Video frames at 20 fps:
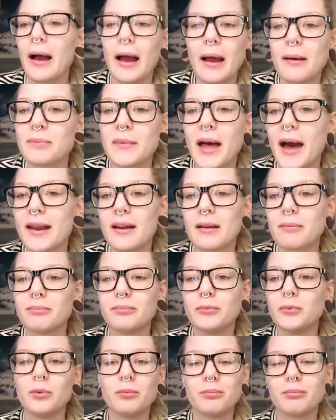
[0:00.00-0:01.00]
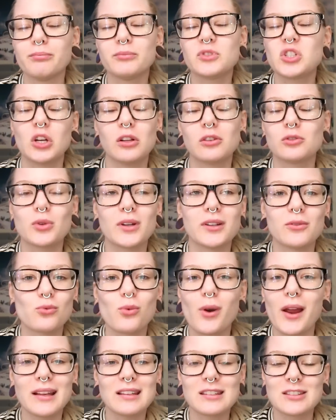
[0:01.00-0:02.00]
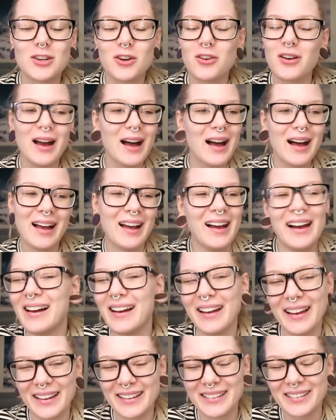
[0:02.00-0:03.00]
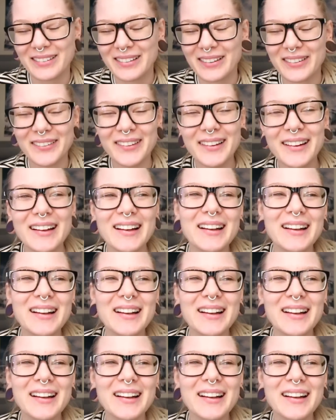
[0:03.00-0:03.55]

I'm not a children raiser. I don't know.